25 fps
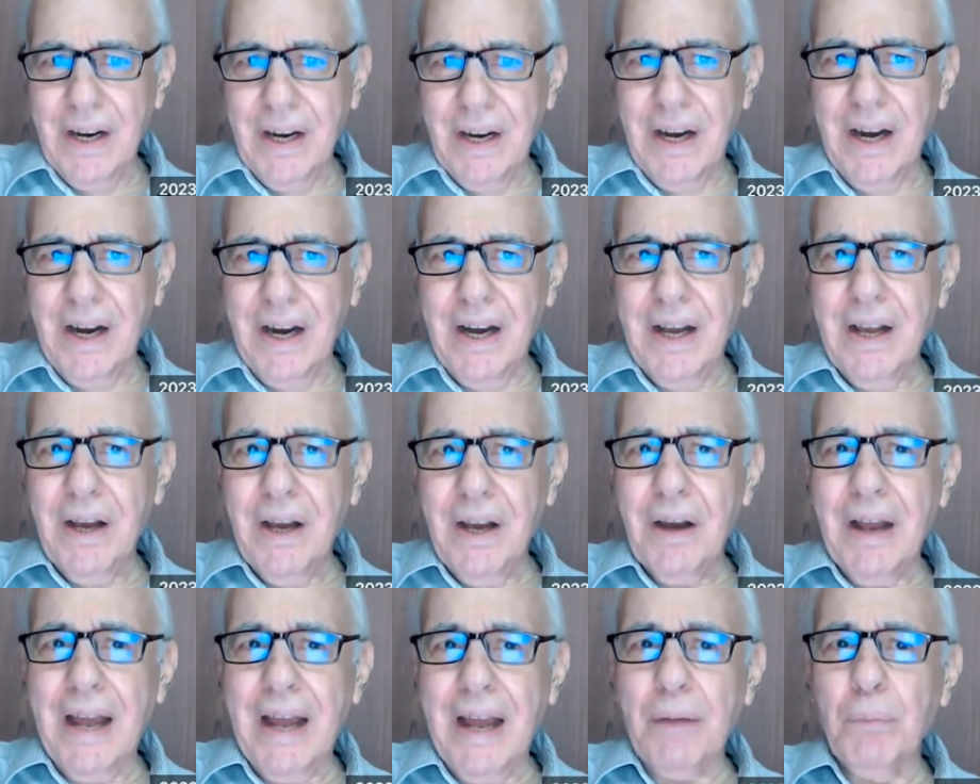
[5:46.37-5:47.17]
Uh,
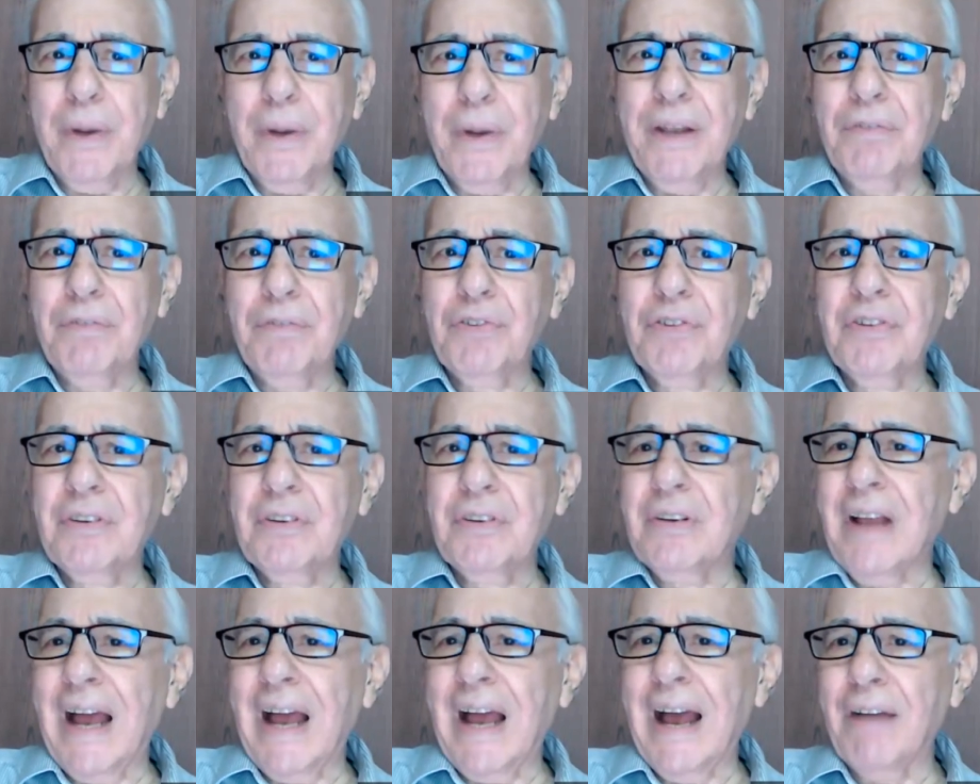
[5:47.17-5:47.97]
and we
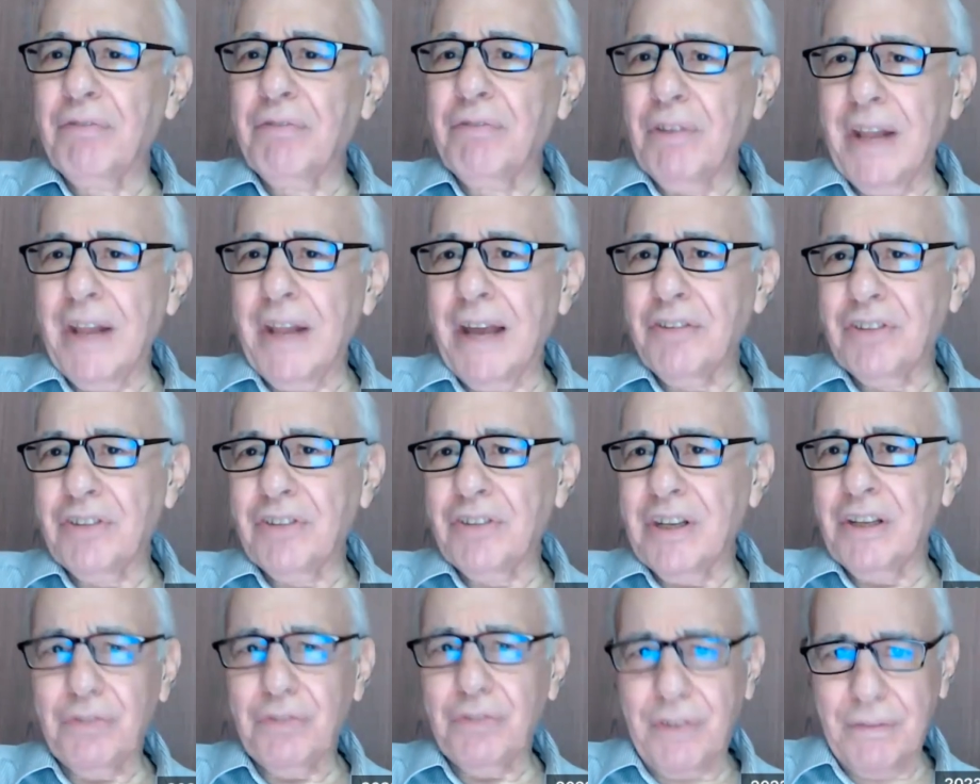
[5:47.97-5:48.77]
have
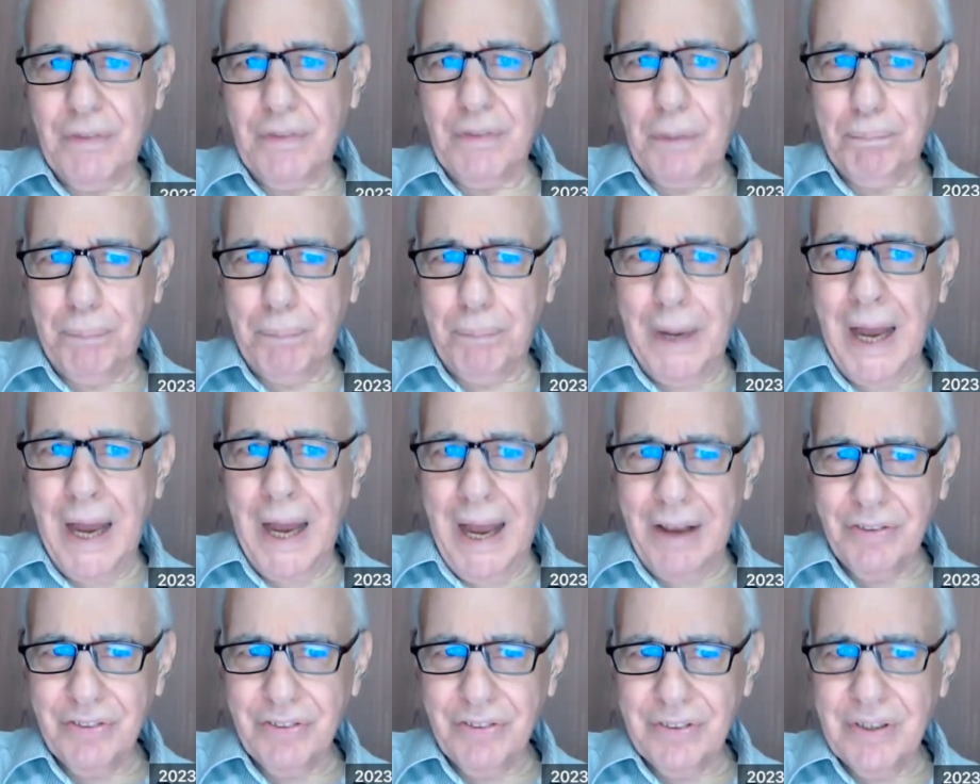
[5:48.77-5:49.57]
lessons from the
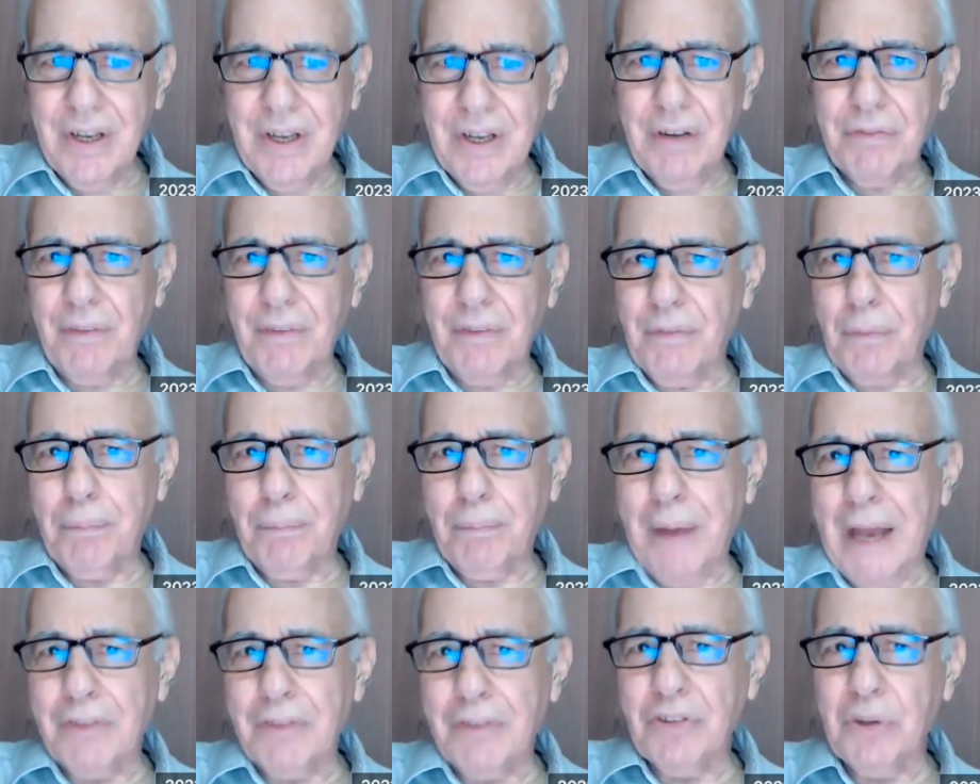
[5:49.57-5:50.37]
past, from the
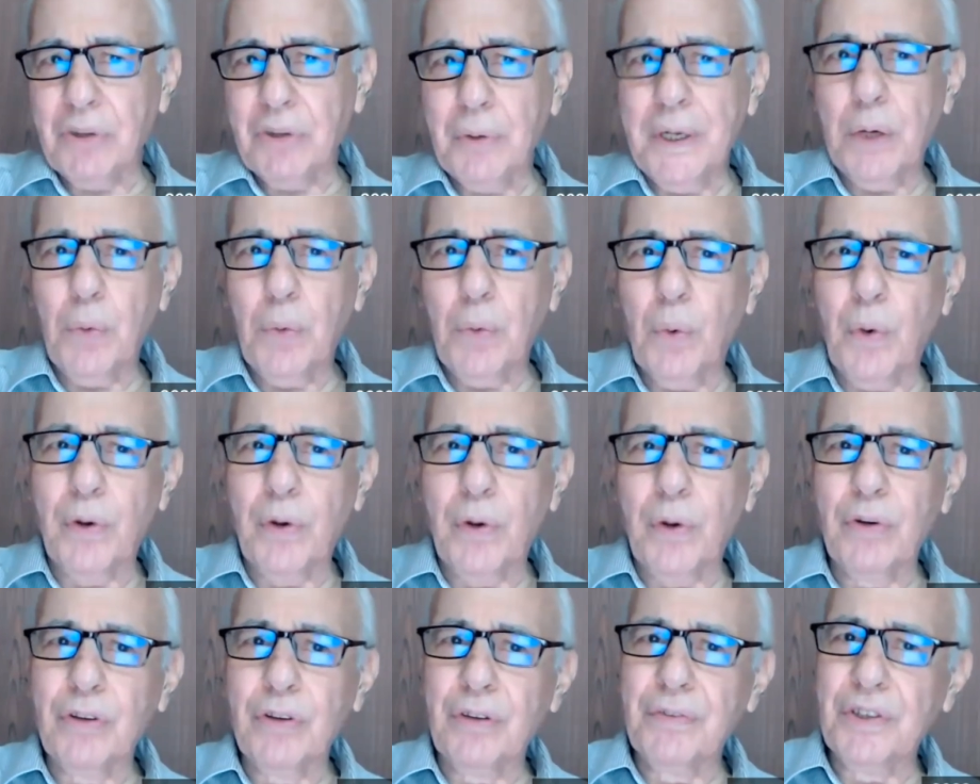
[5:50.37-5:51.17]
past three
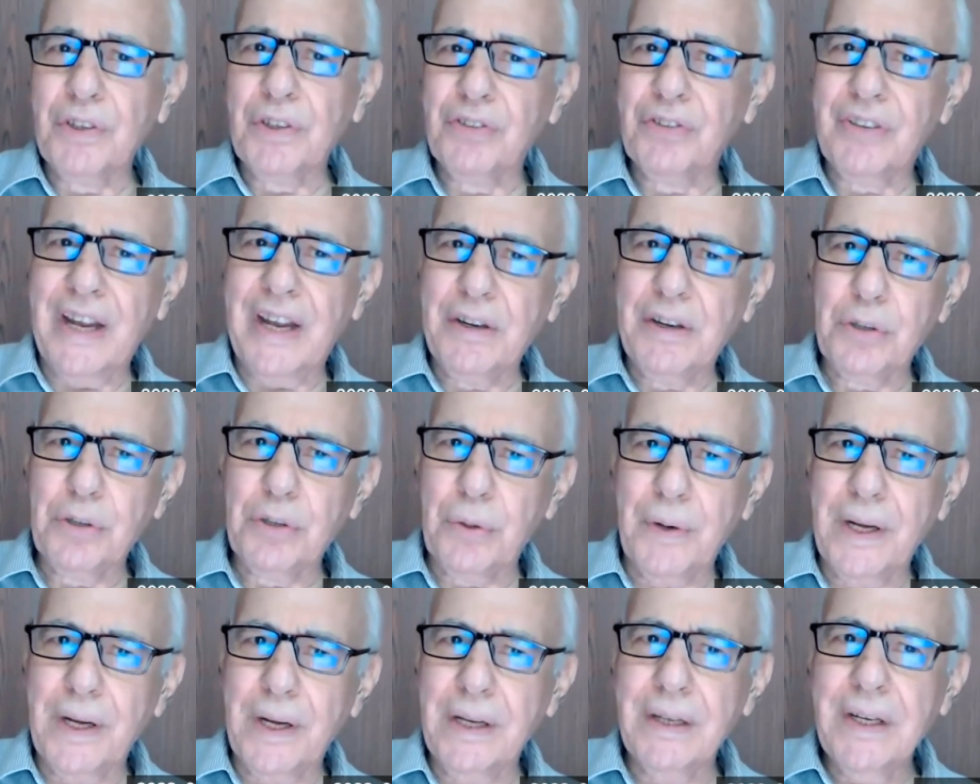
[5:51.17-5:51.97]
quarters of a
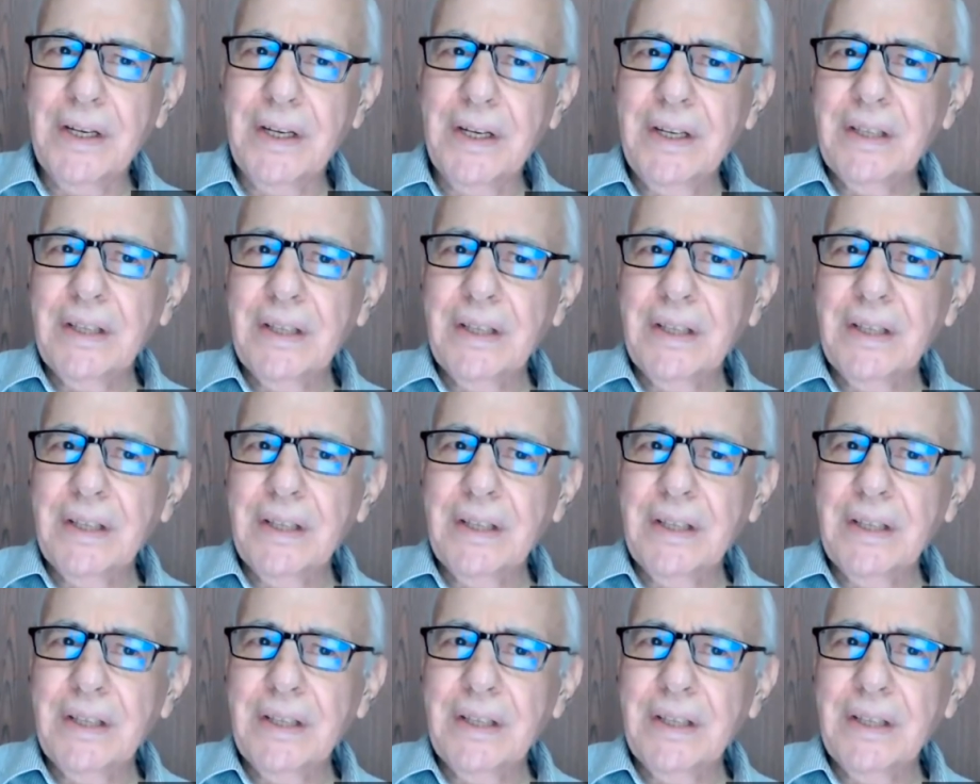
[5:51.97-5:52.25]
century,